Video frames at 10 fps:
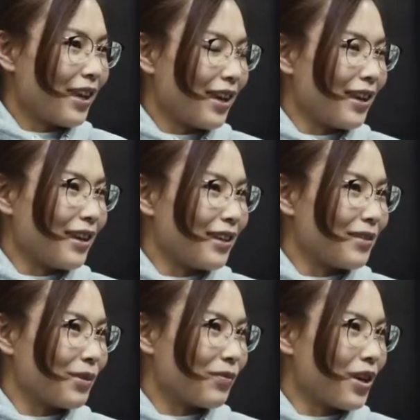
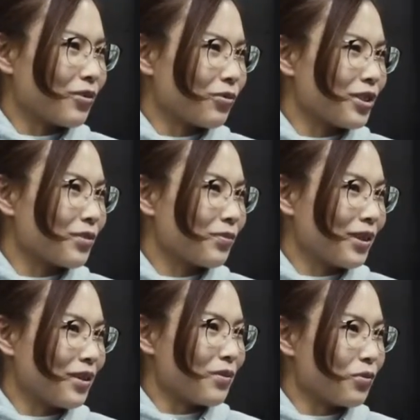And my father was
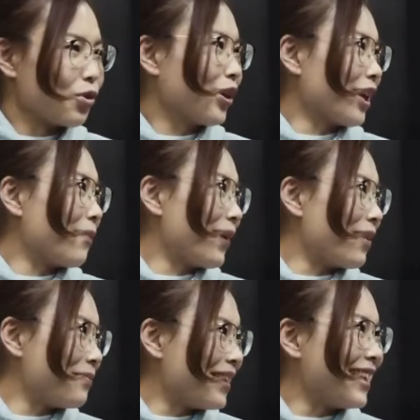pretty worrying
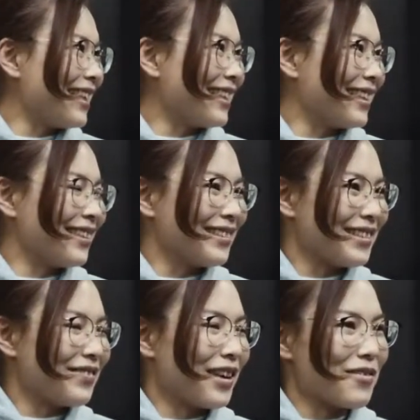about me, you know,
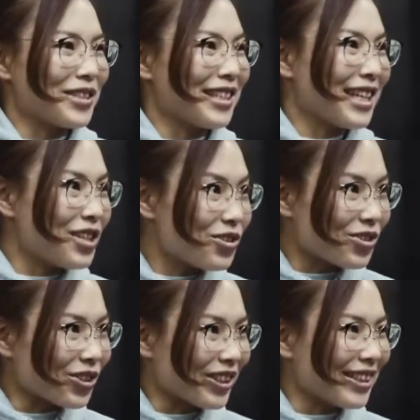if I wasn't
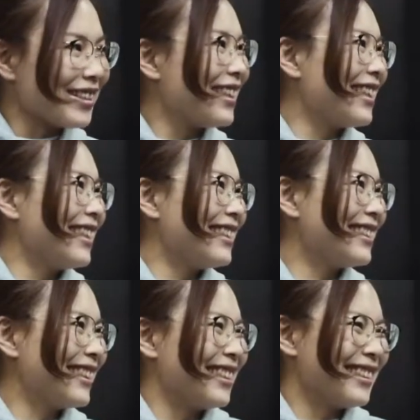injured.
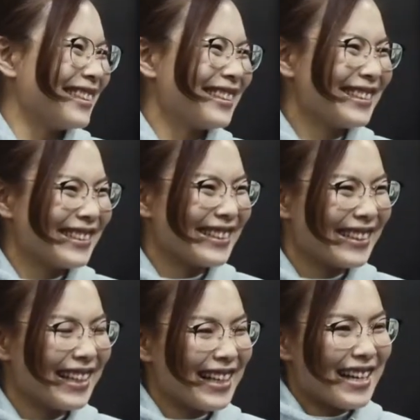So,
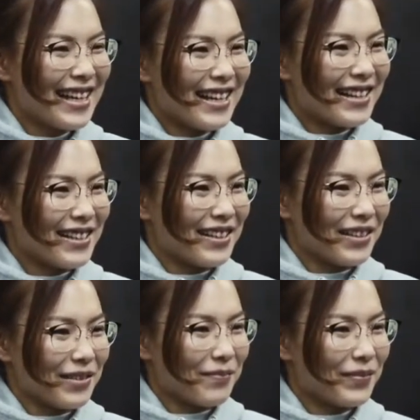
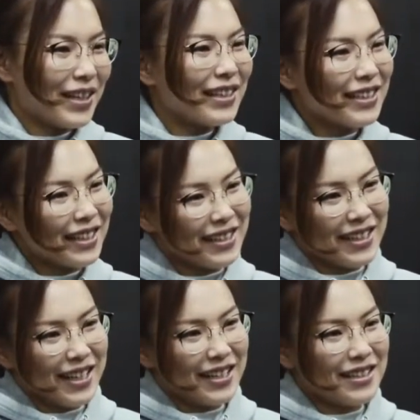but yeah,
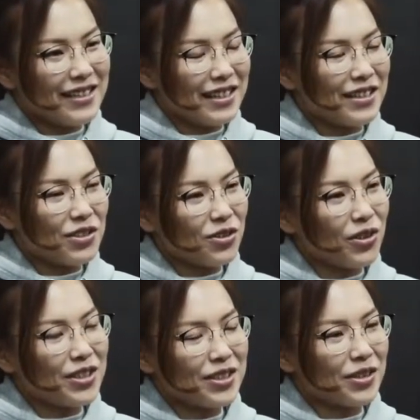they
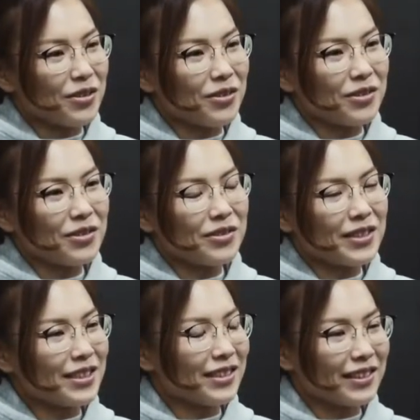enjoyed, so I
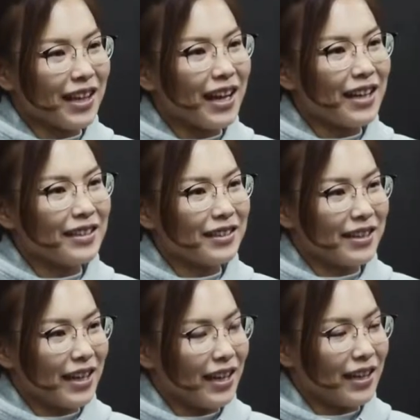was glad.
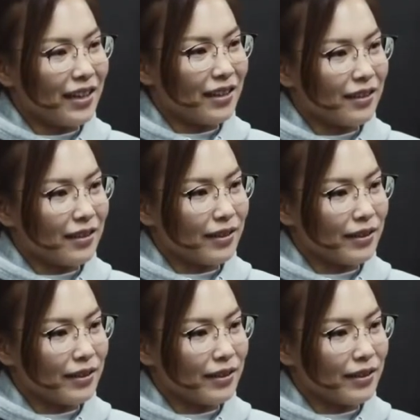And